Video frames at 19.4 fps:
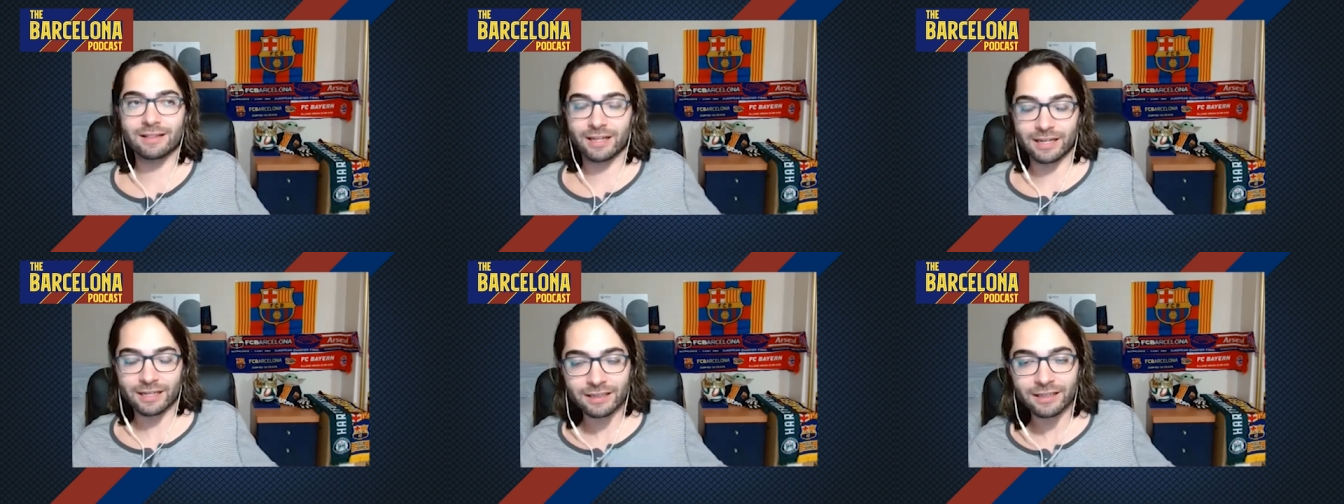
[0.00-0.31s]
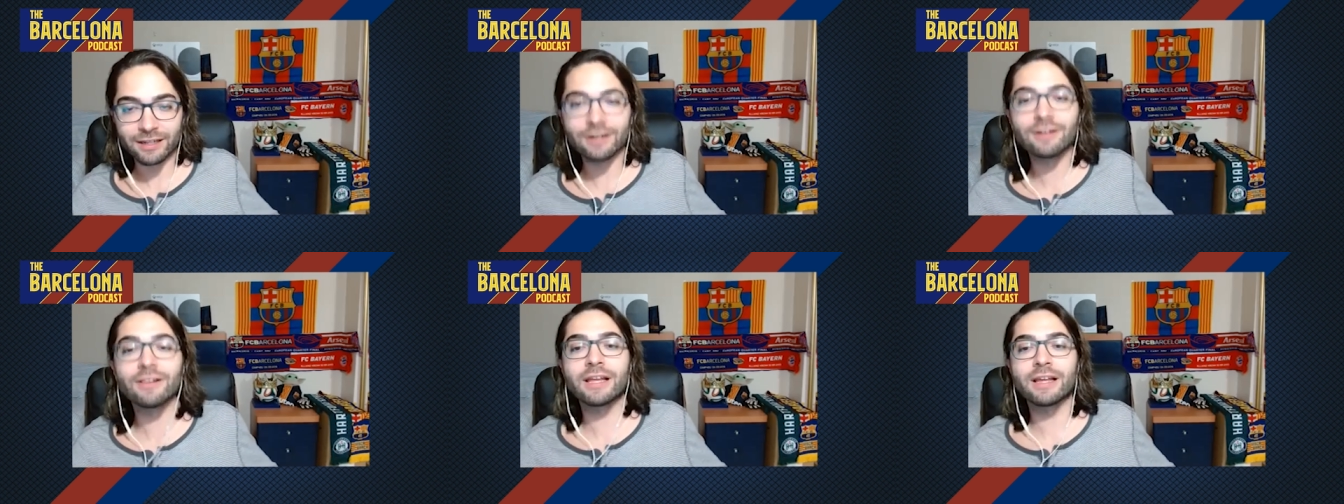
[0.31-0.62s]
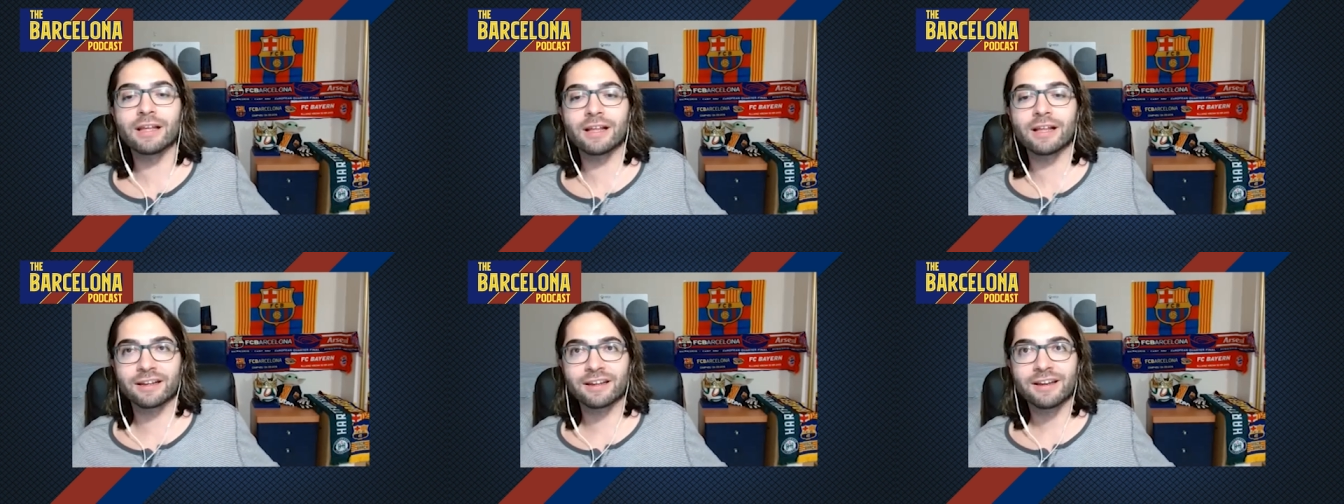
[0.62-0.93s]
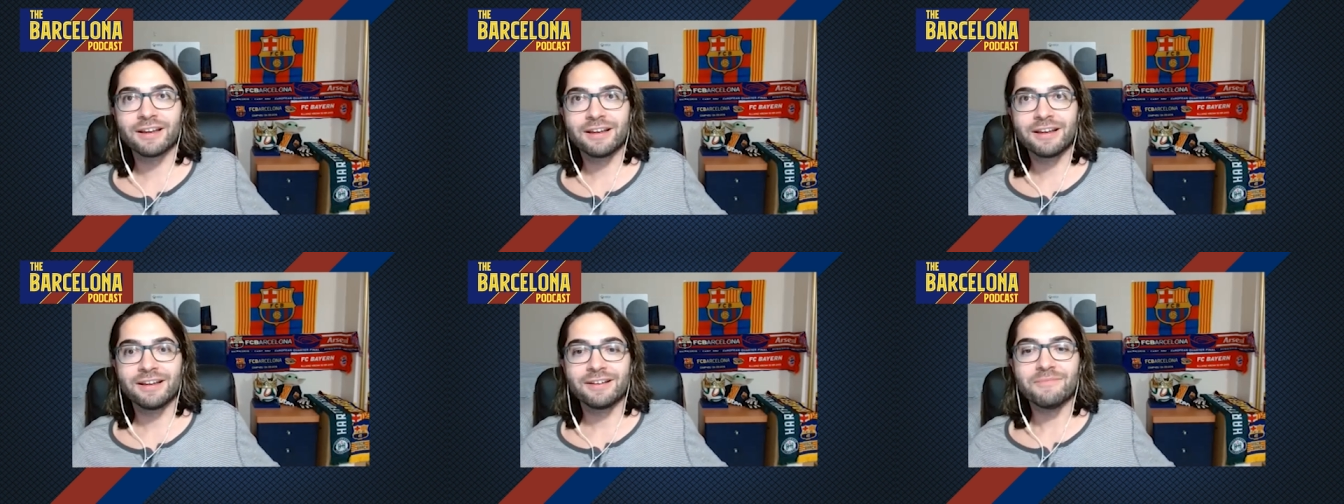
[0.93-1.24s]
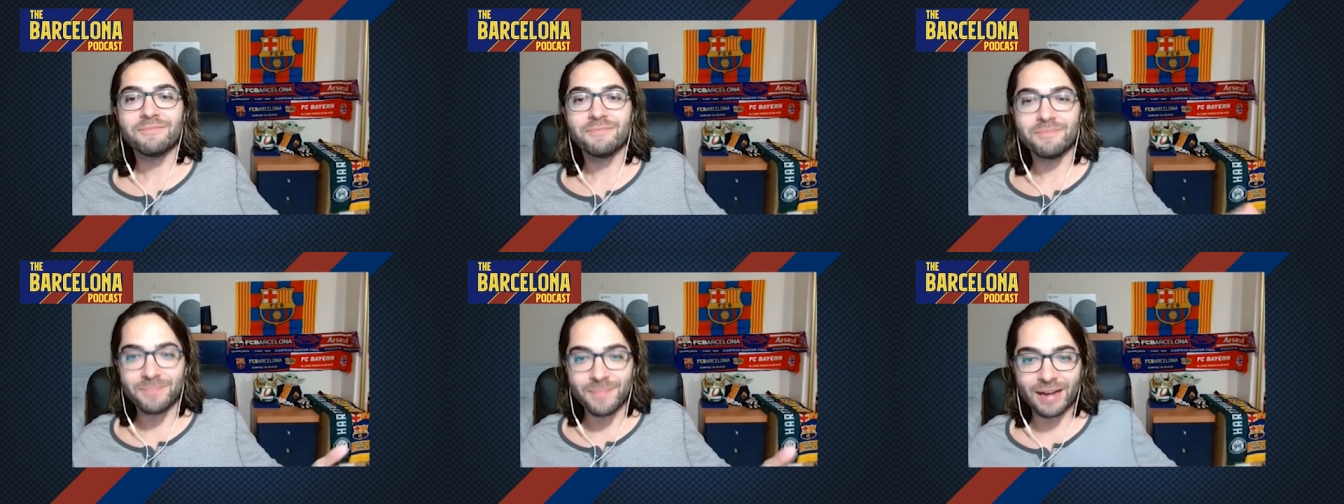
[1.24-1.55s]
Like literally, like
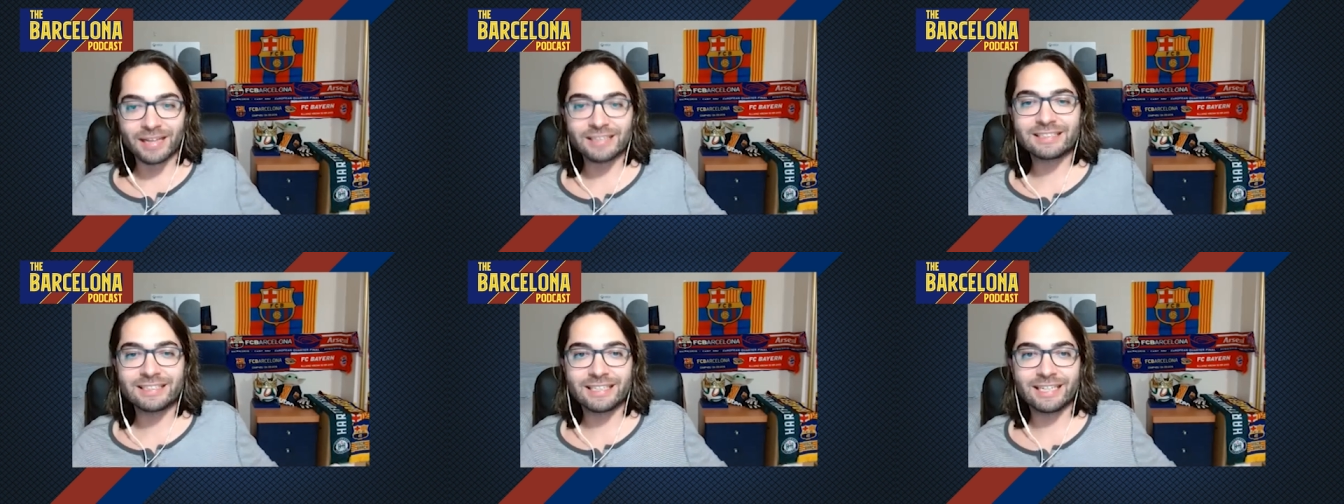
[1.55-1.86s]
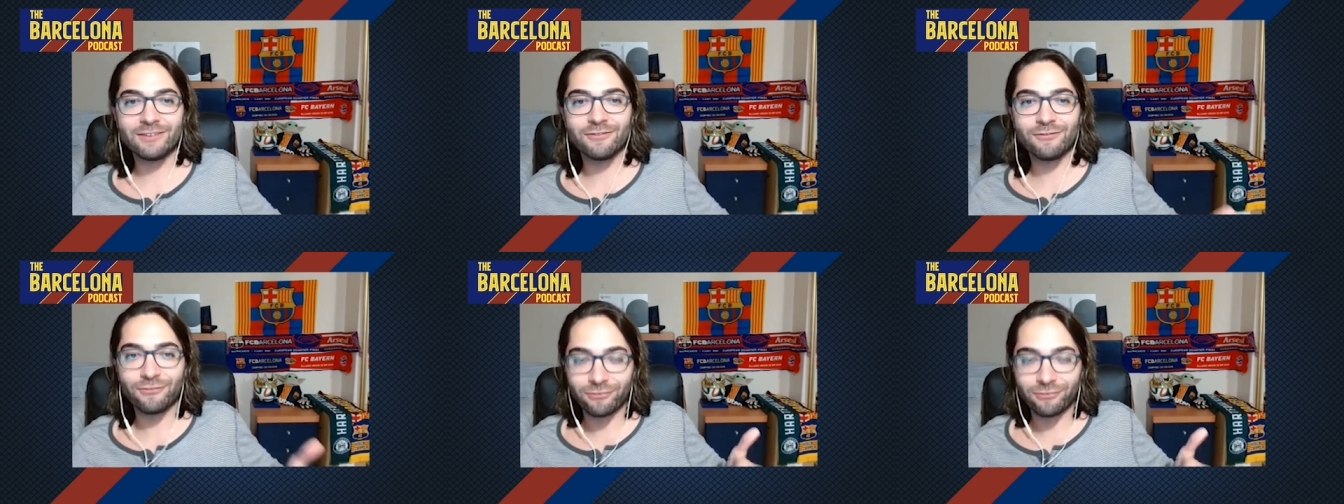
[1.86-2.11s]
Messi,